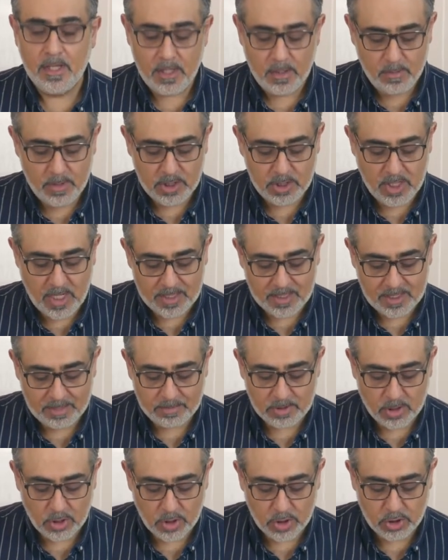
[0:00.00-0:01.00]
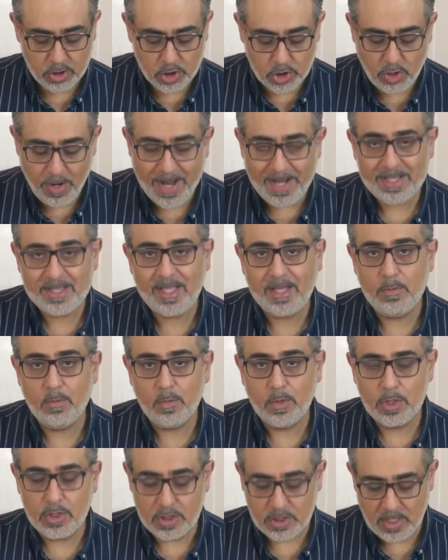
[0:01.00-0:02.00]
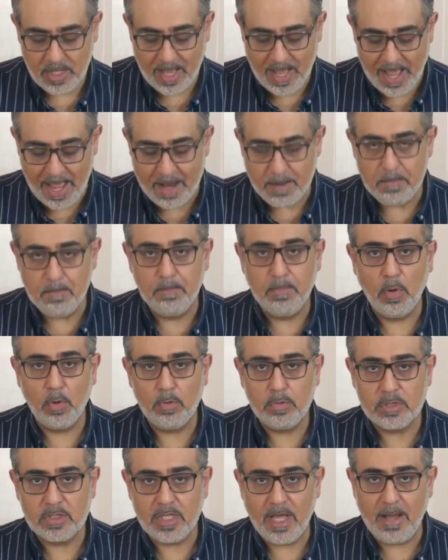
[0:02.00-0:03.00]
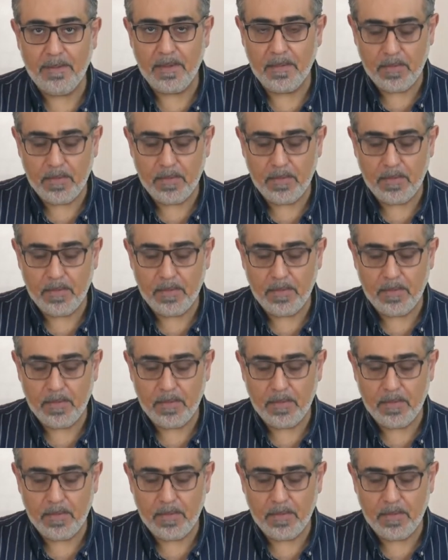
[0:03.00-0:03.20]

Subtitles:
which then seems to contract inwards and balls up.